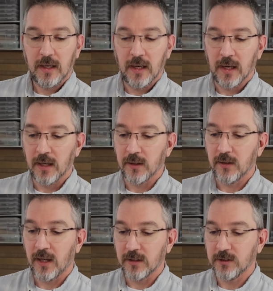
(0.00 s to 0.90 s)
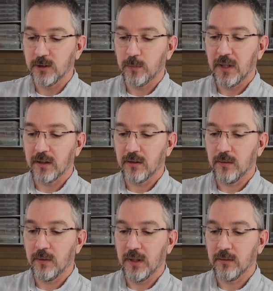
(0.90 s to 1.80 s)
And I suspect
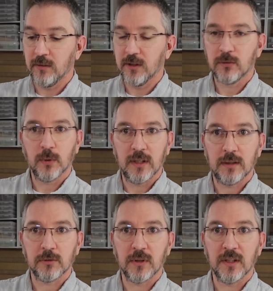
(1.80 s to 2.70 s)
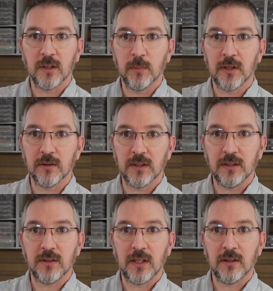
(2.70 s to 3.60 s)
that this will have slightly better
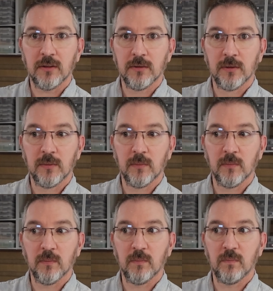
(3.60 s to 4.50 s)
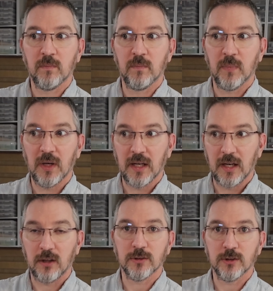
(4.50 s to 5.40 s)
detail, but
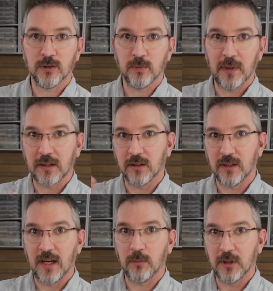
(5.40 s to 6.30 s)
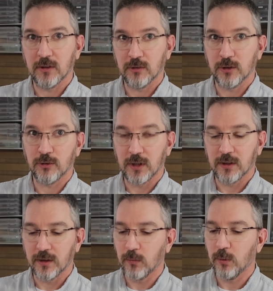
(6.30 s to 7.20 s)
I also suspect the Tamiya's
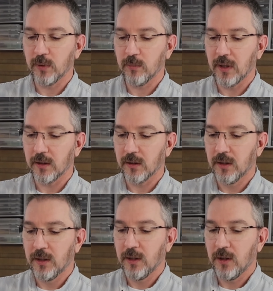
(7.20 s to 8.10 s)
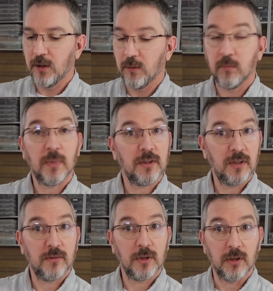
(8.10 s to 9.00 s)
engineering will be better. But
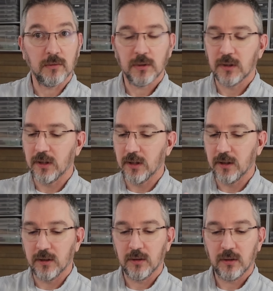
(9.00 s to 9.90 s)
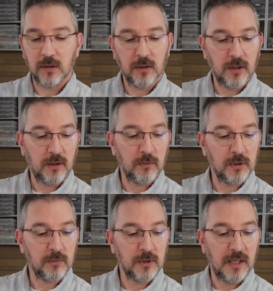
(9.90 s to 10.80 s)
you never know.
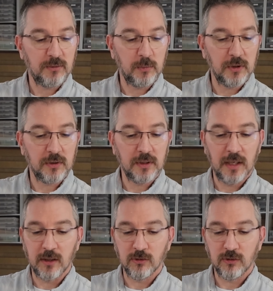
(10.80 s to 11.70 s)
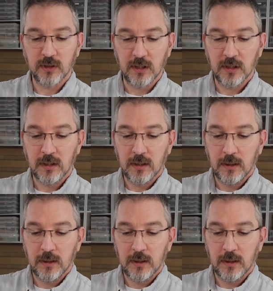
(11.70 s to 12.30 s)
We'll have to build it and see.